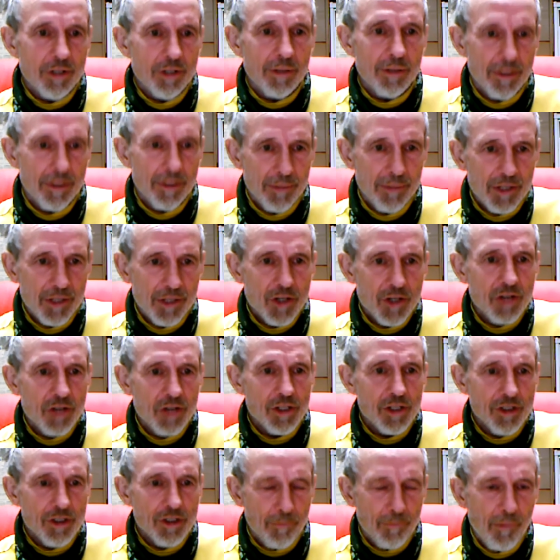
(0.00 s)
the, the
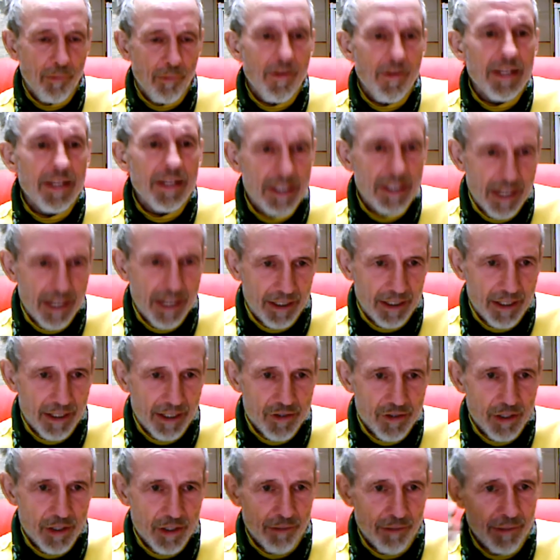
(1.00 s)
necessities of preventing that kind
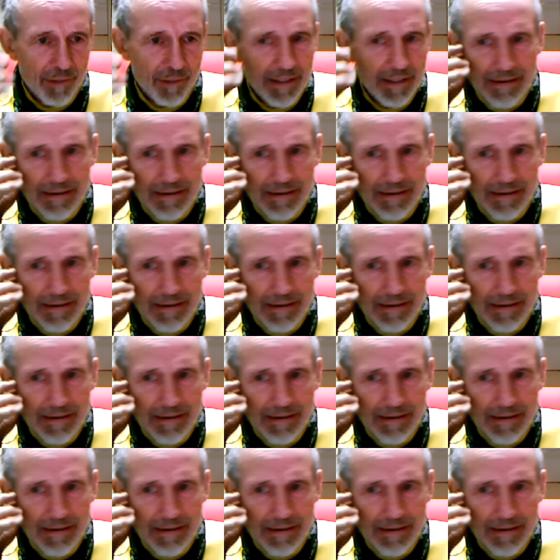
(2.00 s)
of stuff.